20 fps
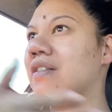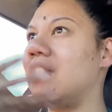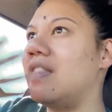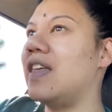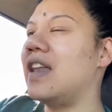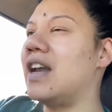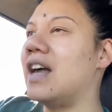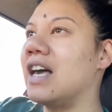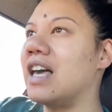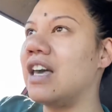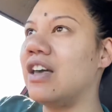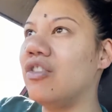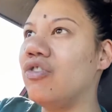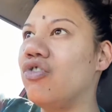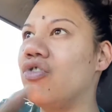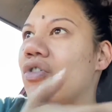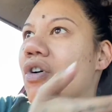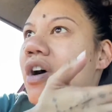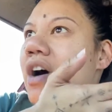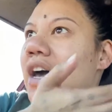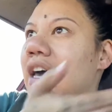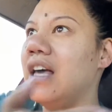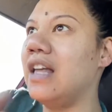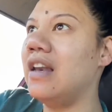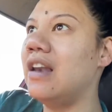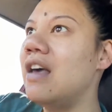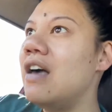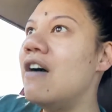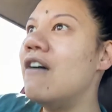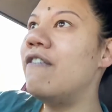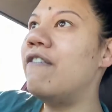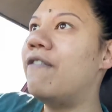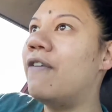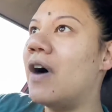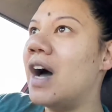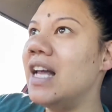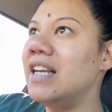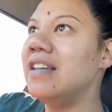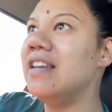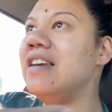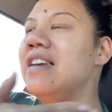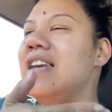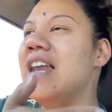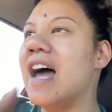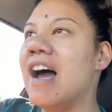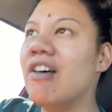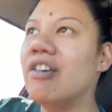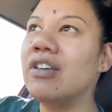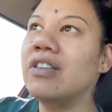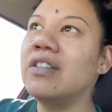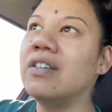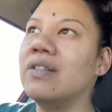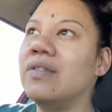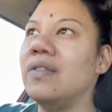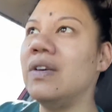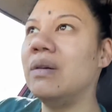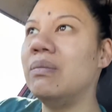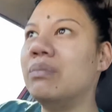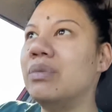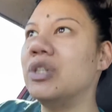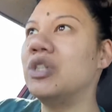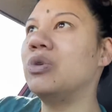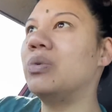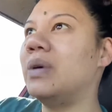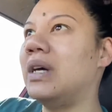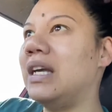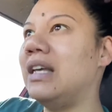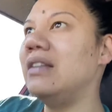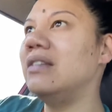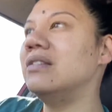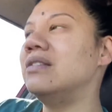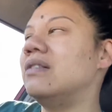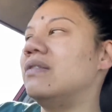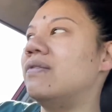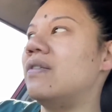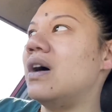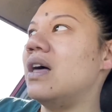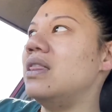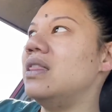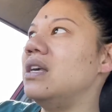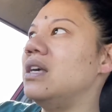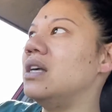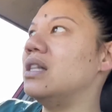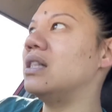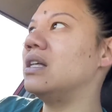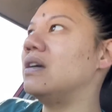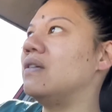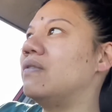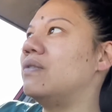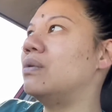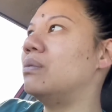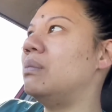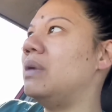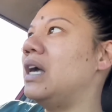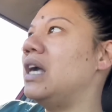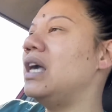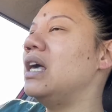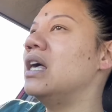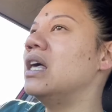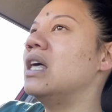so then I can try and find a narrative in between to find the healing for me.